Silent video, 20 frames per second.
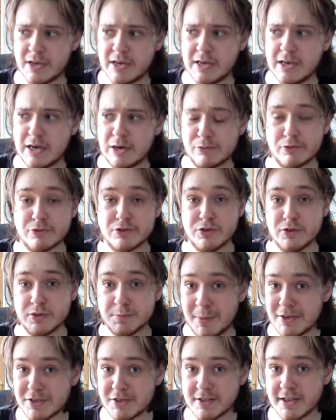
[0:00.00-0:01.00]
Outrun 2
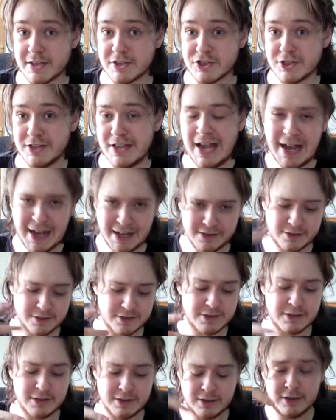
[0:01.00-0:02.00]
Special Edition, and
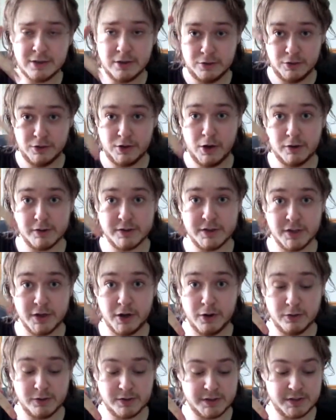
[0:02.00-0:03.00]
the Coast to
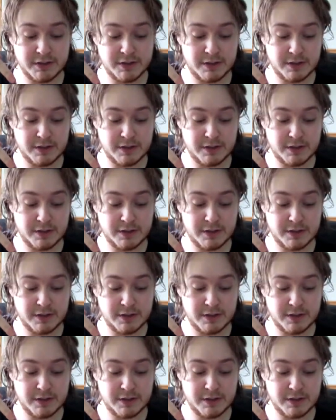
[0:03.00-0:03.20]
Coast